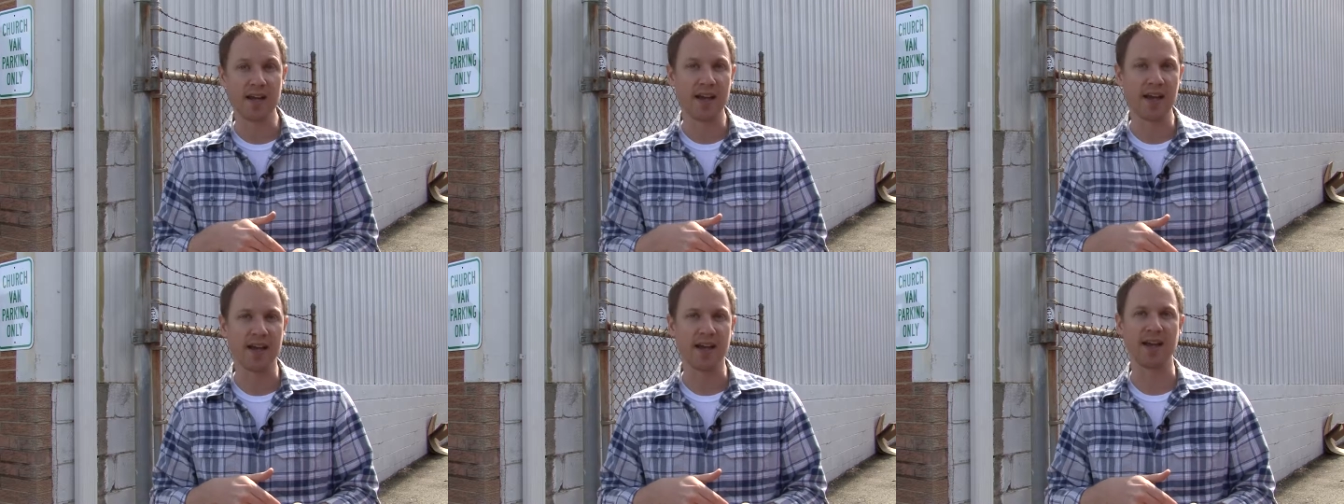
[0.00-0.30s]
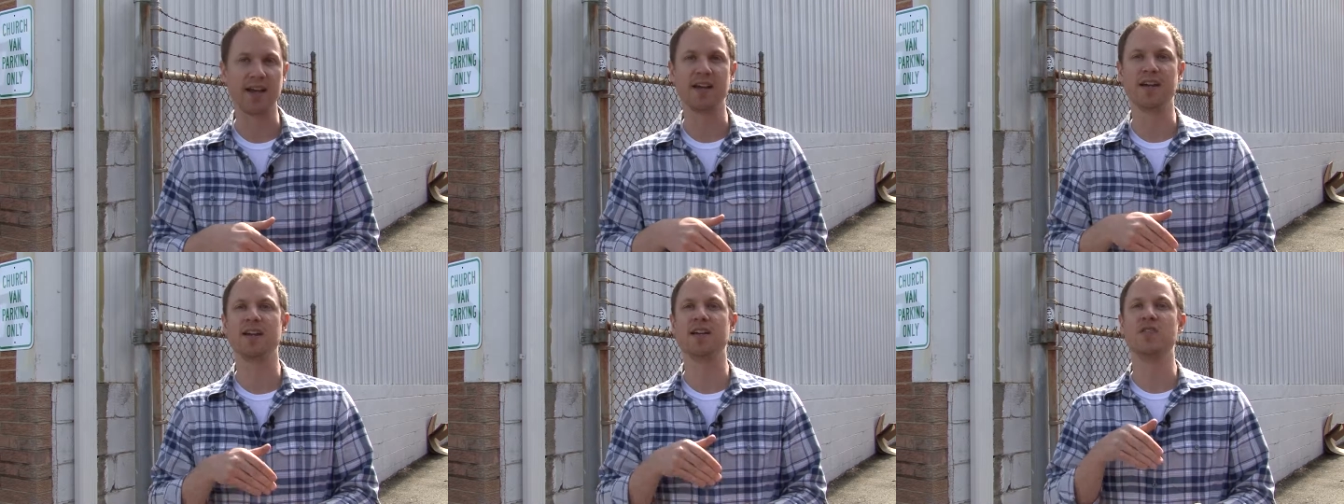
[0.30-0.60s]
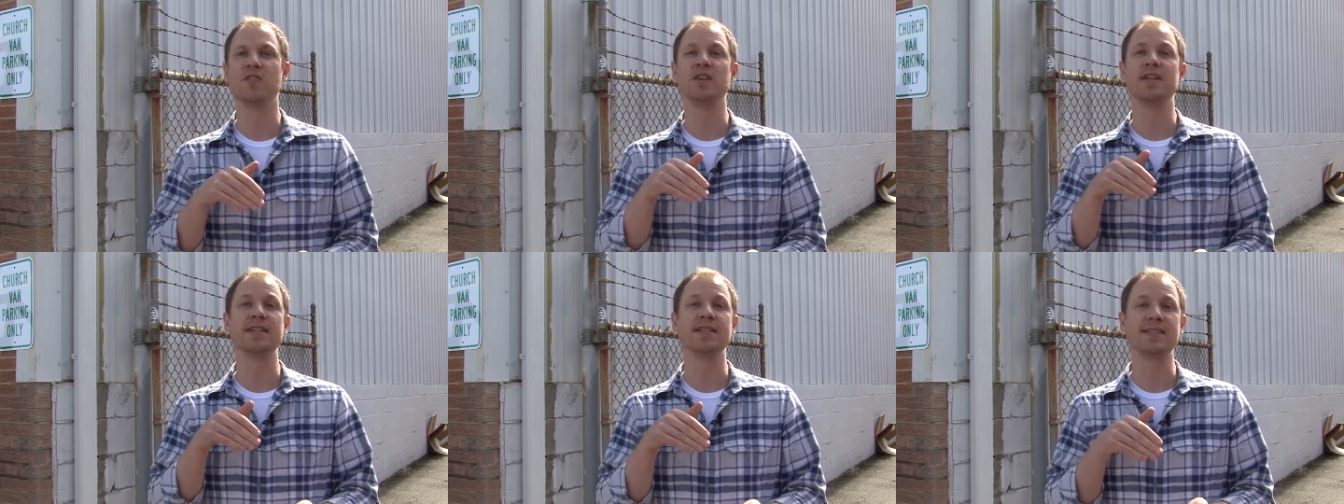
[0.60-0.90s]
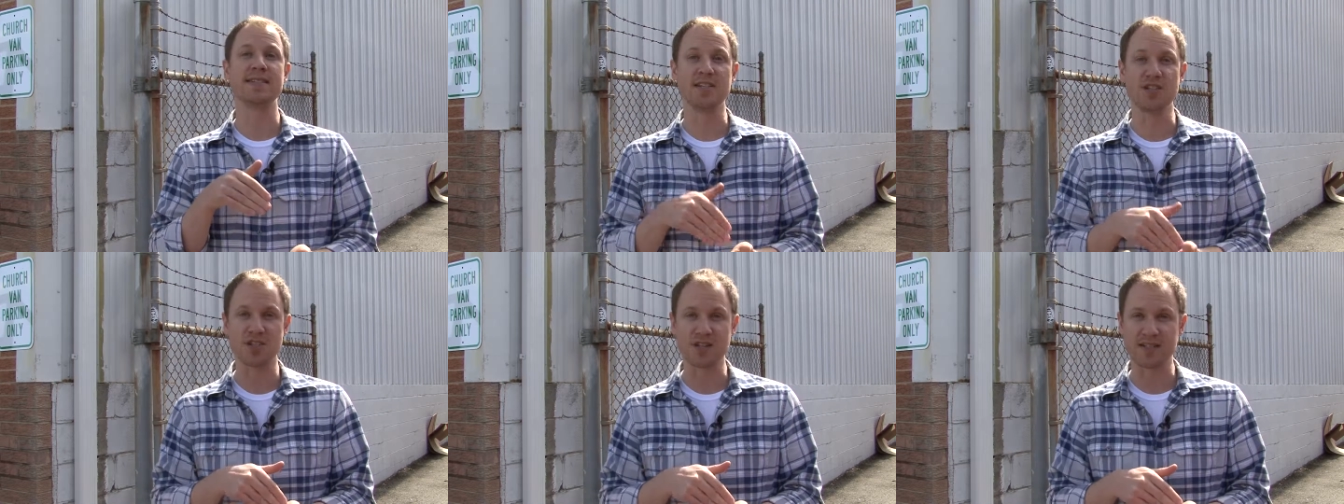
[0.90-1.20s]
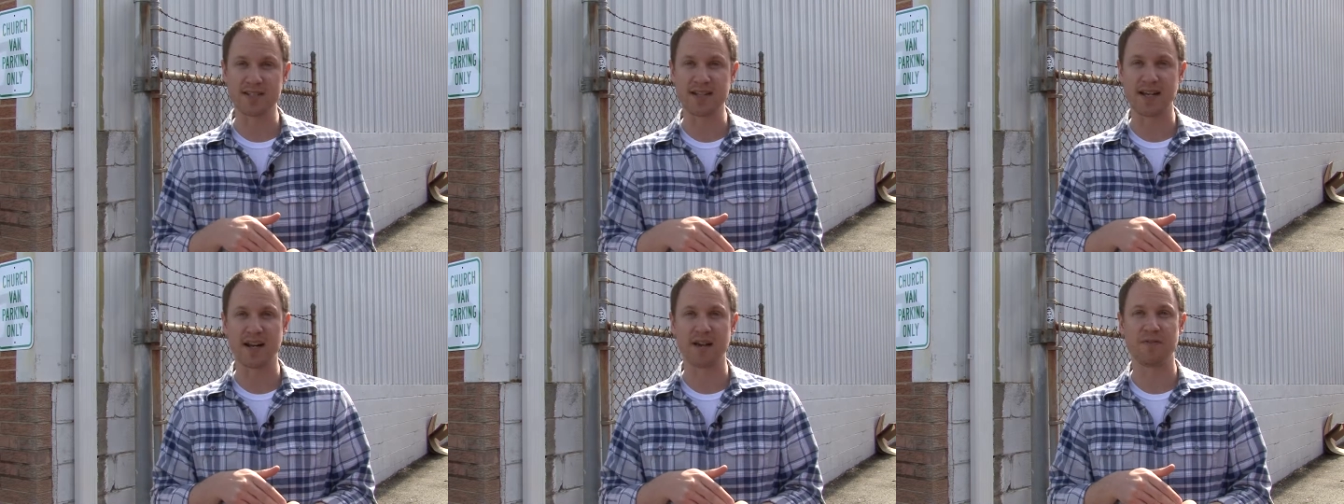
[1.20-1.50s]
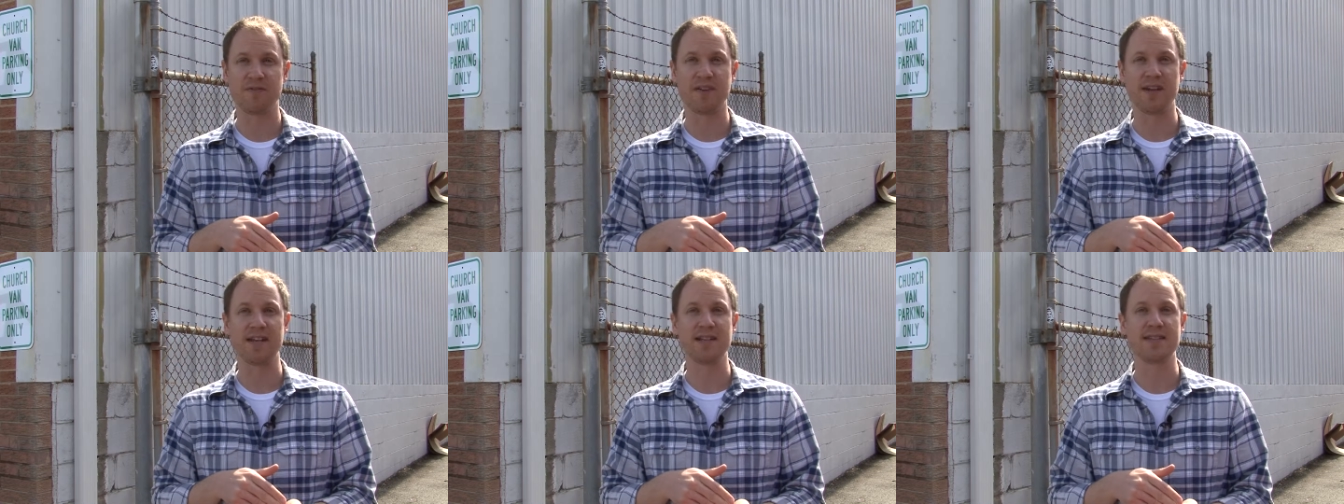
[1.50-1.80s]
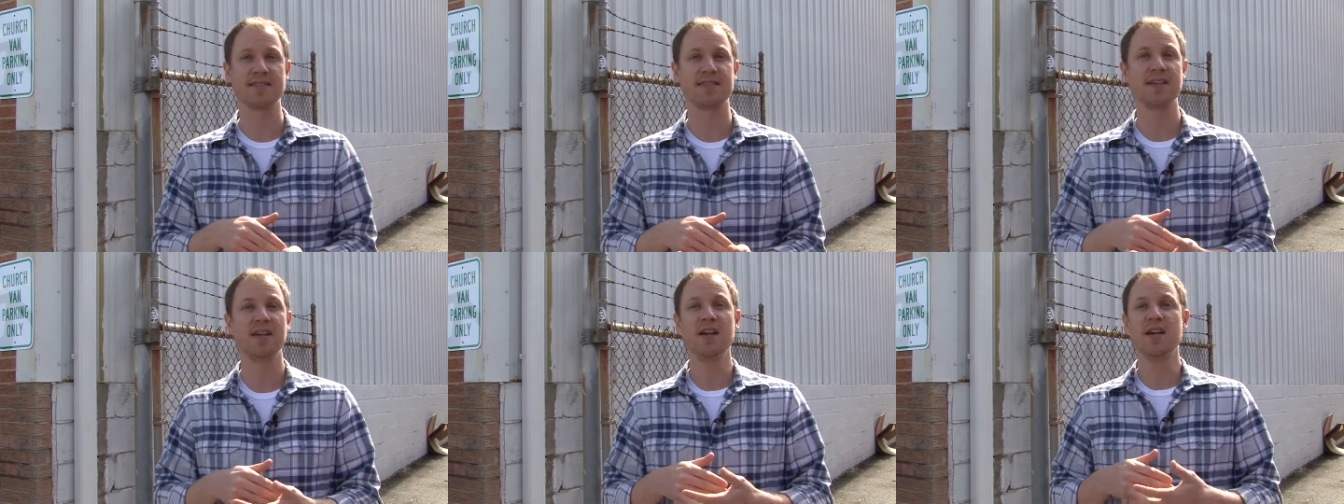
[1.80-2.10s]
day and in the decisions that I
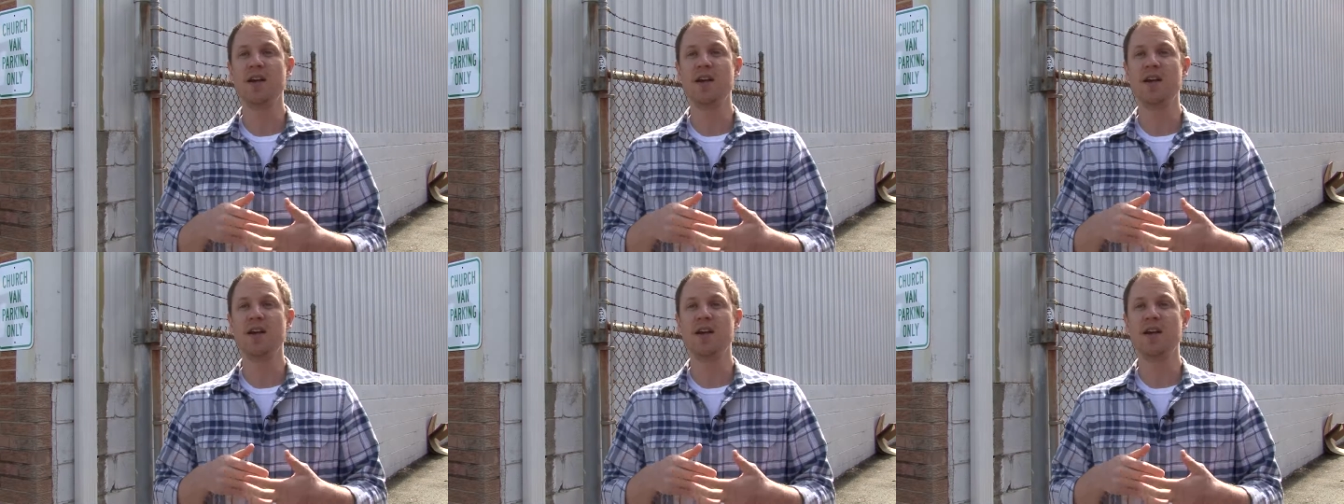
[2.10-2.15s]
face?